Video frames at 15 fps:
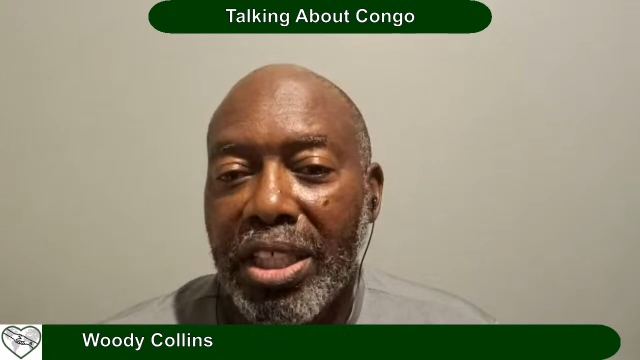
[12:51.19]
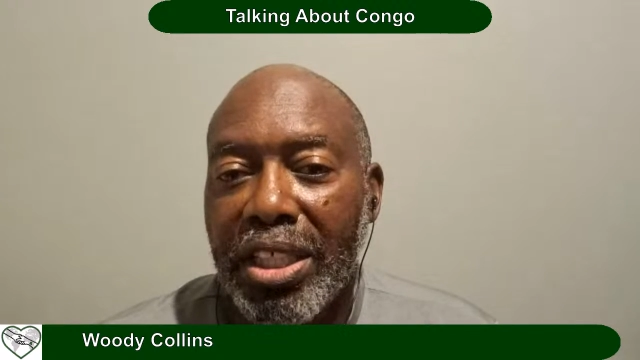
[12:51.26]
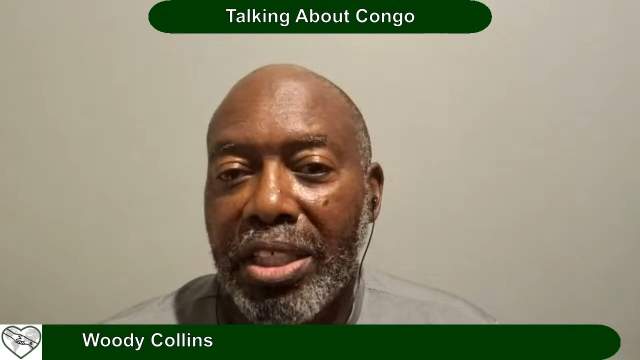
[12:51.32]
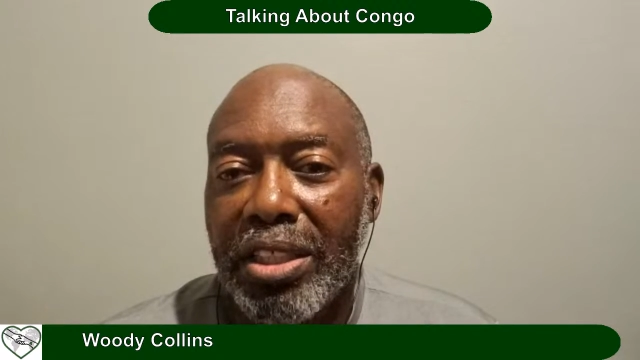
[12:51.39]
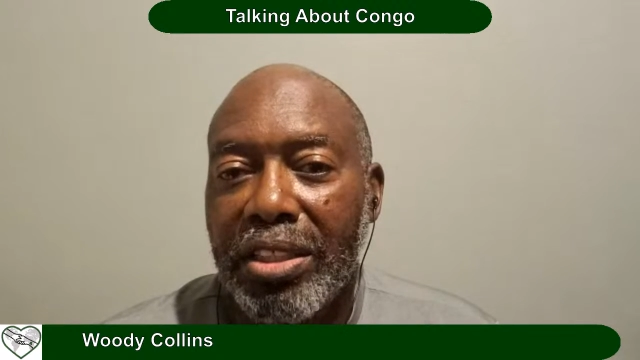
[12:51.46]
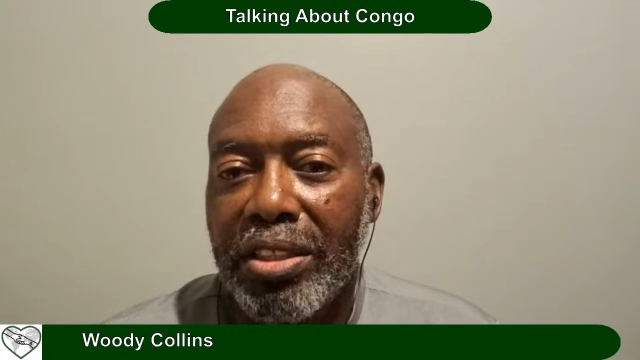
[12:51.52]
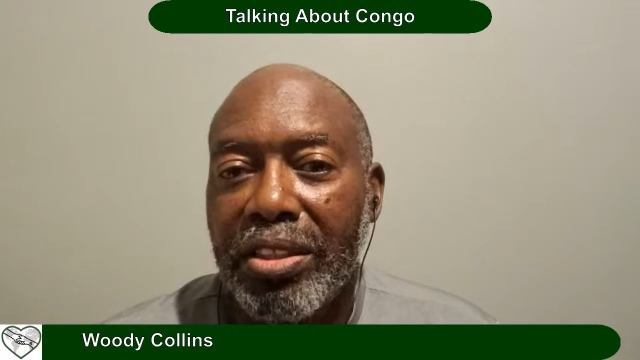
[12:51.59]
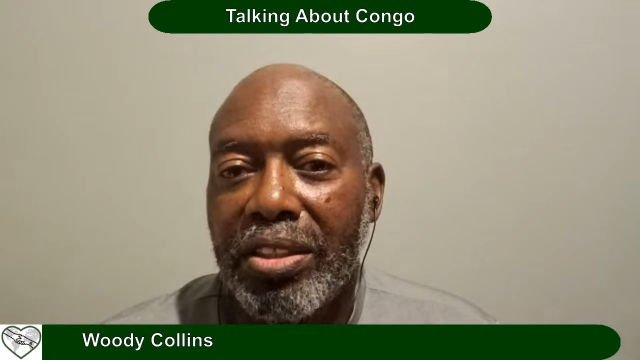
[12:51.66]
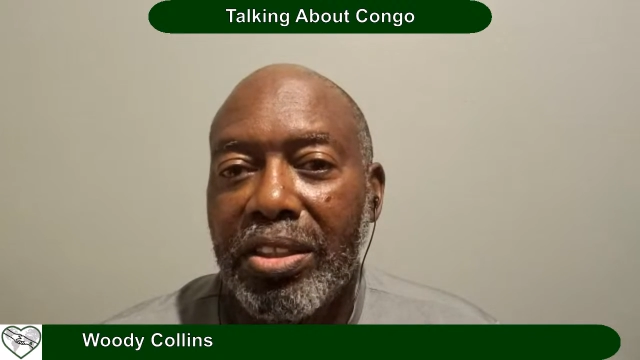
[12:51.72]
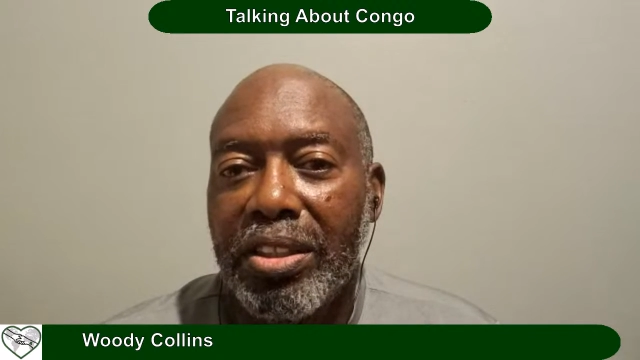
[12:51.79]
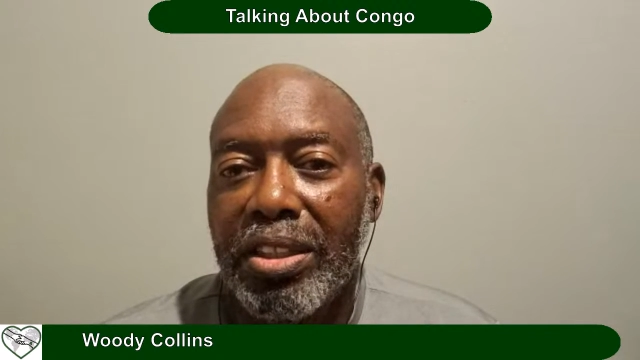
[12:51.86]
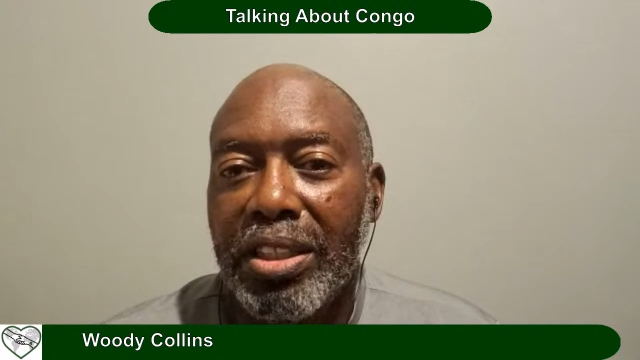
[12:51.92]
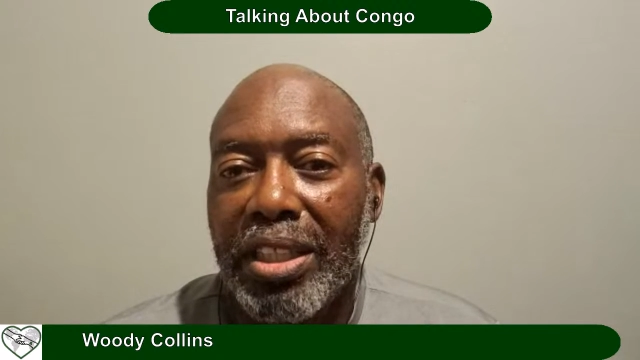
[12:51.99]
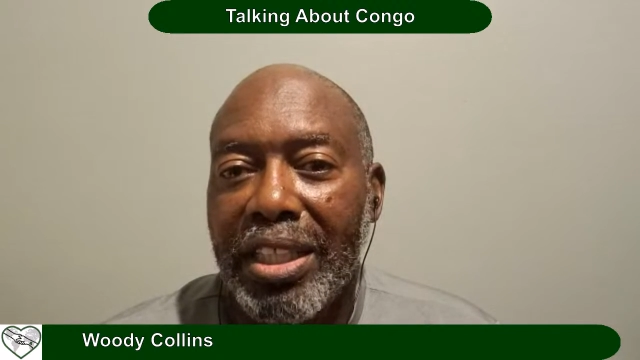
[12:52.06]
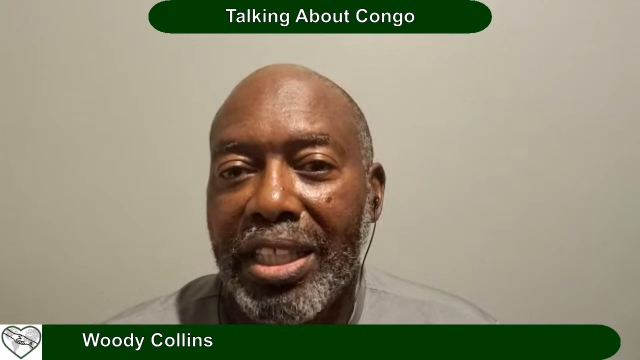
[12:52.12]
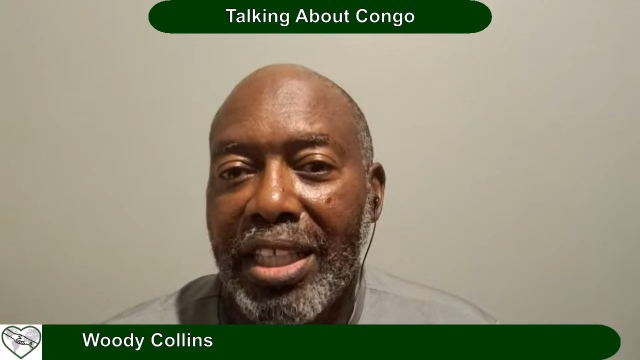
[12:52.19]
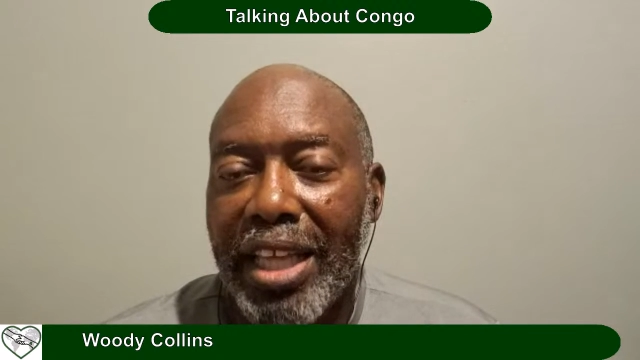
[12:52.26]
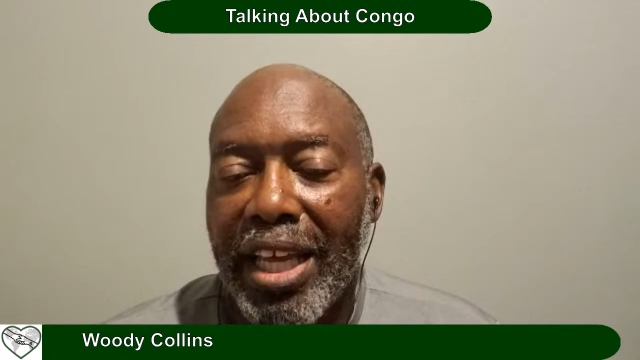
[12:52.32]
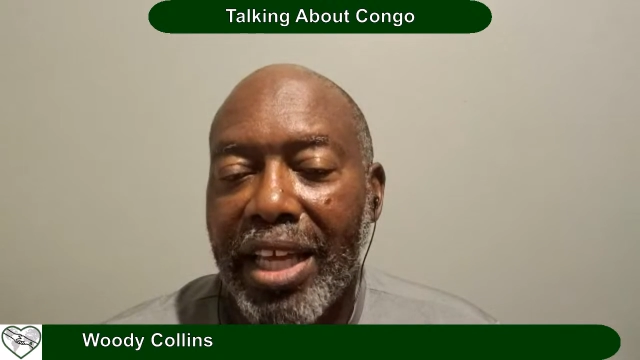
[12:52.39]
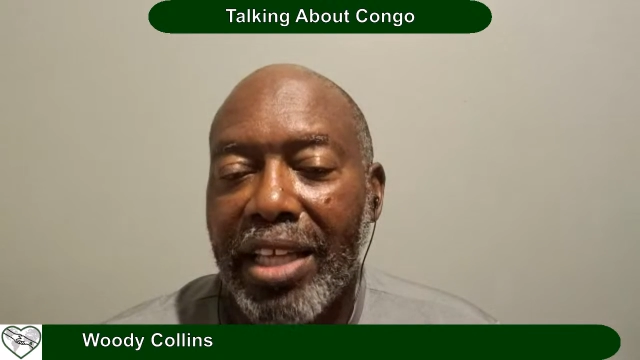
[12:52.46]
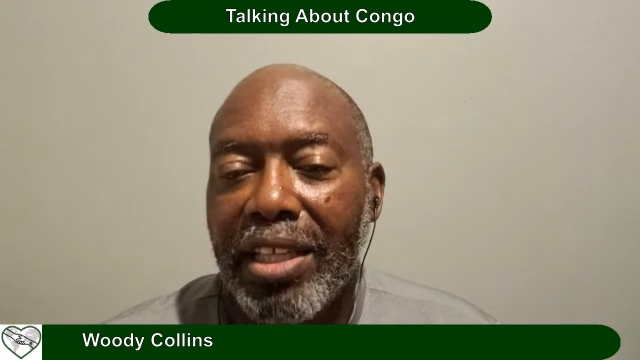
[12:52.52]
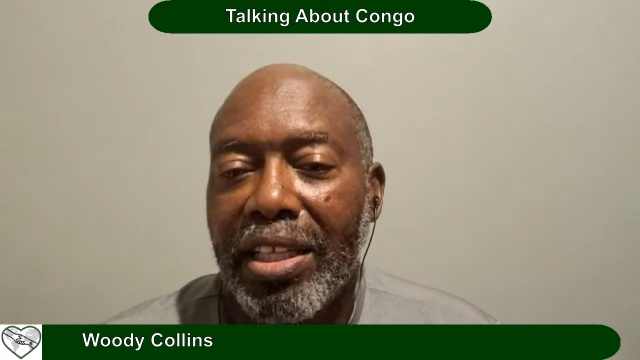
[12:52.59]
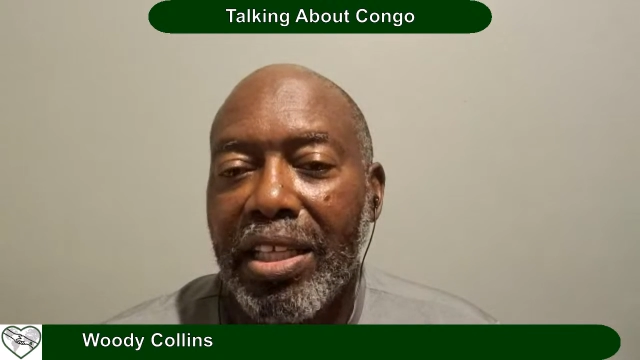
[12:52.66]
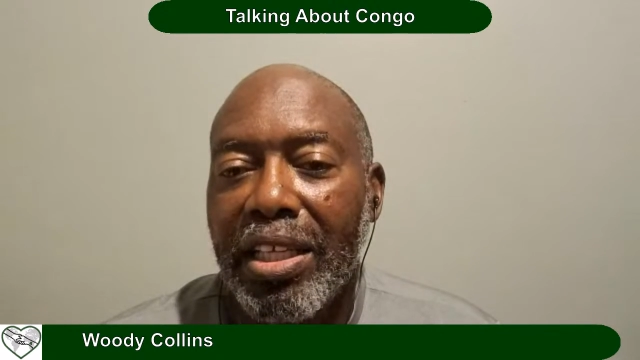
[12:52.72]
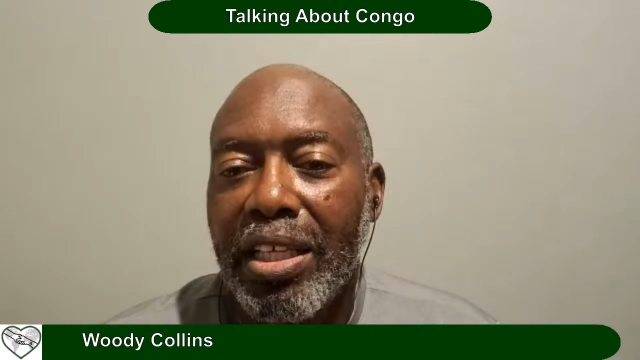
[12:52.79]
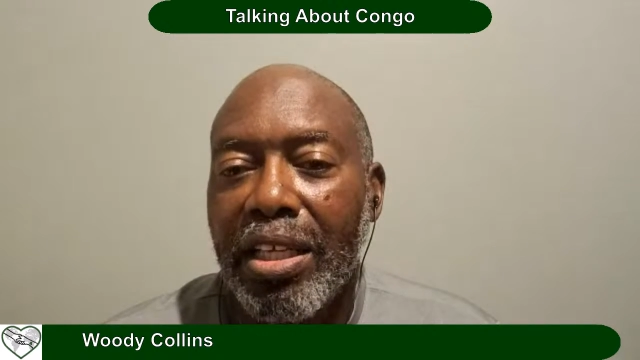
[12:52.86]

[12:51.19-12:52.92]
is that